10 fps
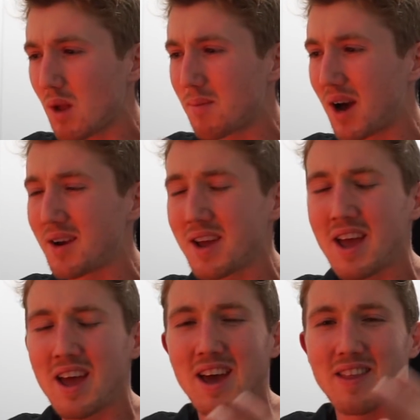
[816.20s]
But
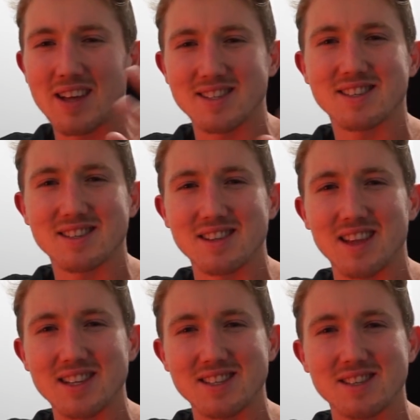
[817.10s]
that's
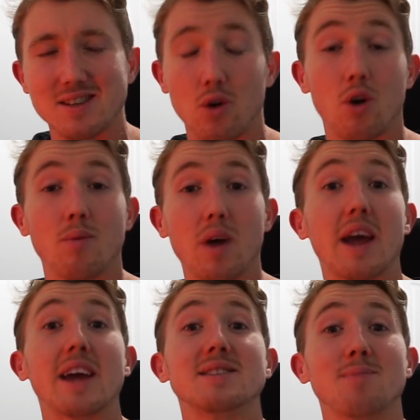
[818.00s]
that's or
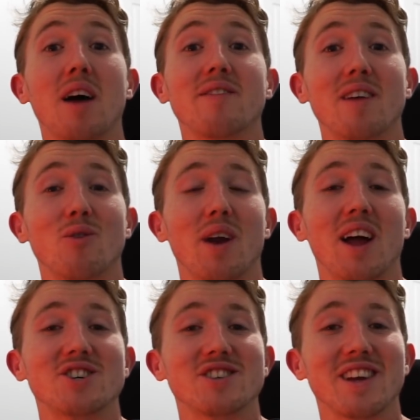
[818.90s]
here's my favorite one
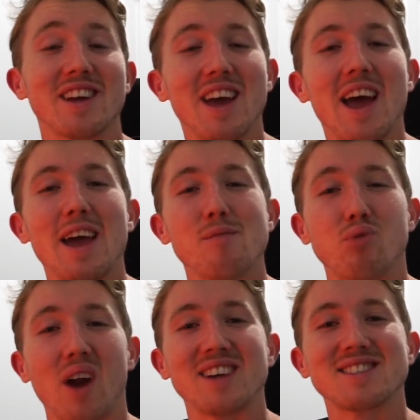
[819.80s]
actually.
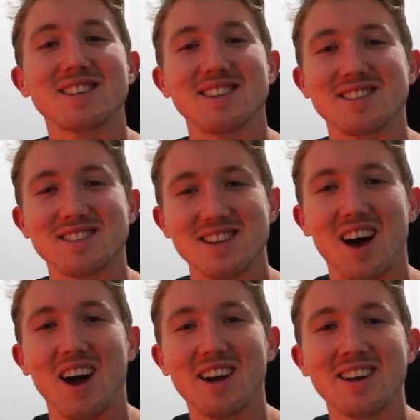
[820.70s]
Embrace the
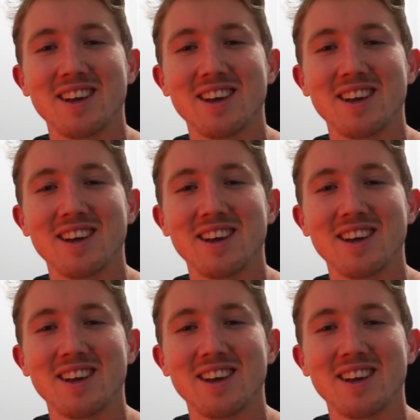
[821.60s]
suck.